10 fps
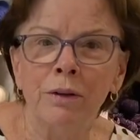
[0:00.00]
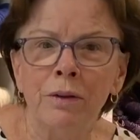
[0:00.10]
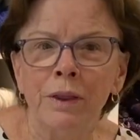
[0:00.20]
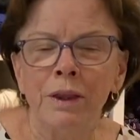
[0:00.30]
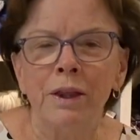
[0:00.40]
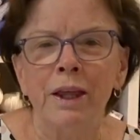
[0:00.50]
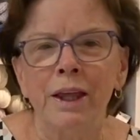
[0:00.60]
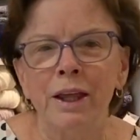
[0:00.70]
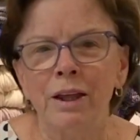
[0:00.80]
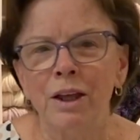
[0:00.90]
too, can I
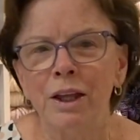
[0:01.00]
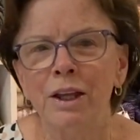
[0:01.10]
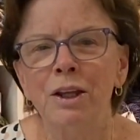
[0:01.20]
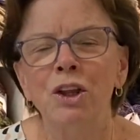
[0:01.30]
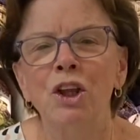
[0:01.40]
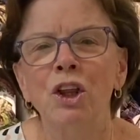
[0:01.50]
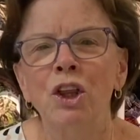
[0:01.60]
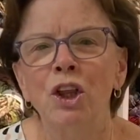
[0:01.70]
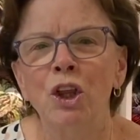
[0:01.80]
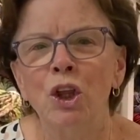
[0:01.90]
remind people
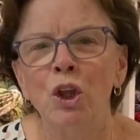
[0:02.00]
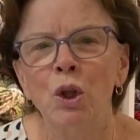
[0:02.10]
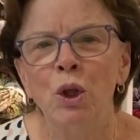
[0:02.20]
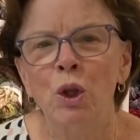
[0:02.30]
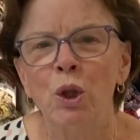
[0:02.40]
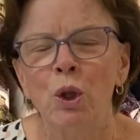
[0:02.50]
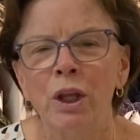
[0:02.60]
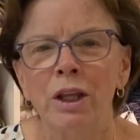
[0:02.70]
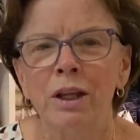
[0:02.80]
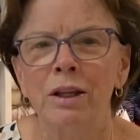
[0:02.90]
that we have a great
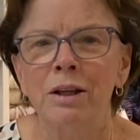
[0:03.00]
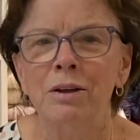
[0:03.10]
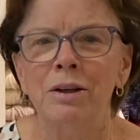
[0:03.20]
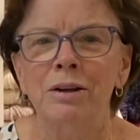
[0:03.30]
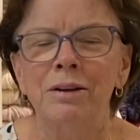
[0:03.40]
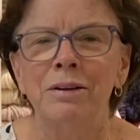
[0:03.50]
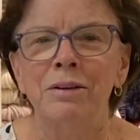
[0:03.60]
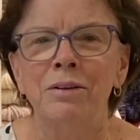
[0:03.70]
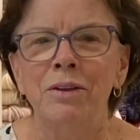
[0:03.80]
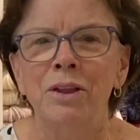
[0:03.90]
video on
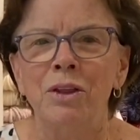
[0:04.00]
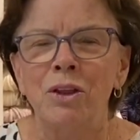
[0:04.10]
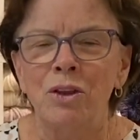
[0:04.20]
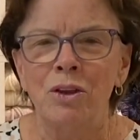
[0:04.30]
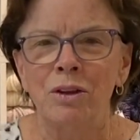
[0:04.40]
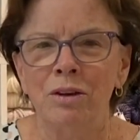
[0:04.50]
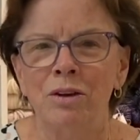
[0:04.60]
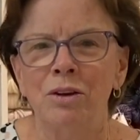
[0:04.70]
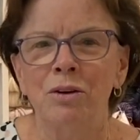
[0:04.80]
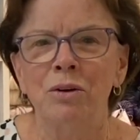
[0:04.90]
our website,
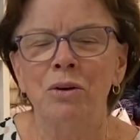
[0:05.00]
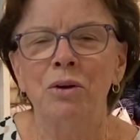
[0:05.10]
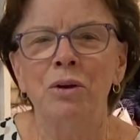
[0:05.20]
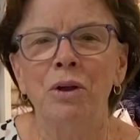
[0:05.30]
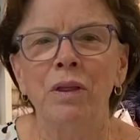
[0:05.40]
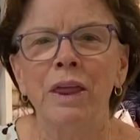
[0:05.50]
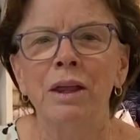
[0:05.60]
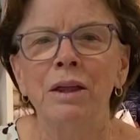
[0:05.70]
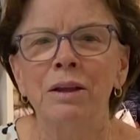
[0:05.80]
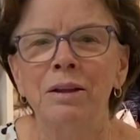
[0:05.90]
on our
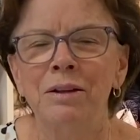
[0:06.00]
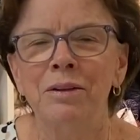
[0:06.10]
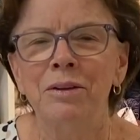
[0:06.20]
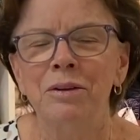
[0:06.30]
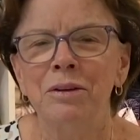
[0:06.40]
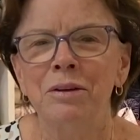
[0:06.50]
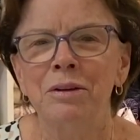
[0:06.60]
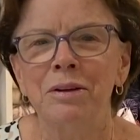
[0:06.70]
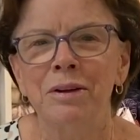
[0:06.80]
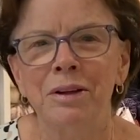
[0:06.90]
YouTube page about
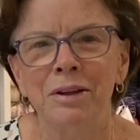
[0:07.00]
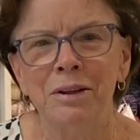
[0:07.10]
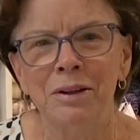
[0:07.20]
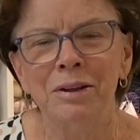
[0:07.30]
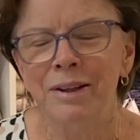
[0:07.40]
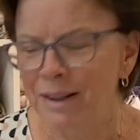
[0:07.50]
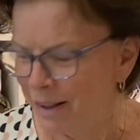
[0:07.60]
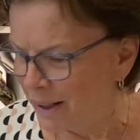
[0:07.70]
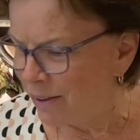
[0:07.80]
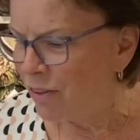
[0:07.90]
cabling without
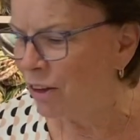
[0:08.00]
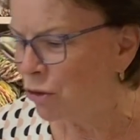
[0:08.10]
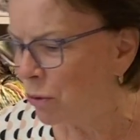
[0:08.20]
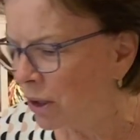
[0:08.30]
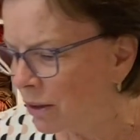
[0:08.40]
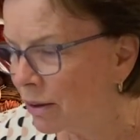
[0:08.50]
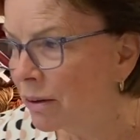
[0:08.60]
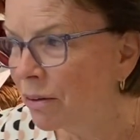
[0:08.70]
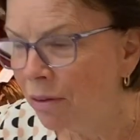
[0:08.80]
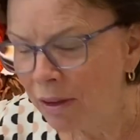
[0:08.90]
a needle? That's right.
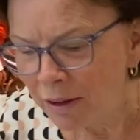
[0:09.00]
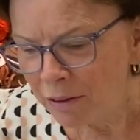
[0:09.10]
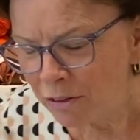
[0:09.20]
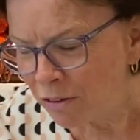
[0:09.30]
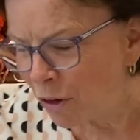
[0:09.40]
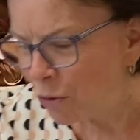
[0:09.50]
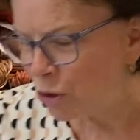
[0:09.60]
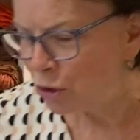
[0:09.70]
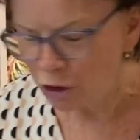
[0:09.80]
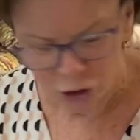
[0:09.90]
So you
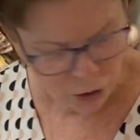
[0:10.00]
can do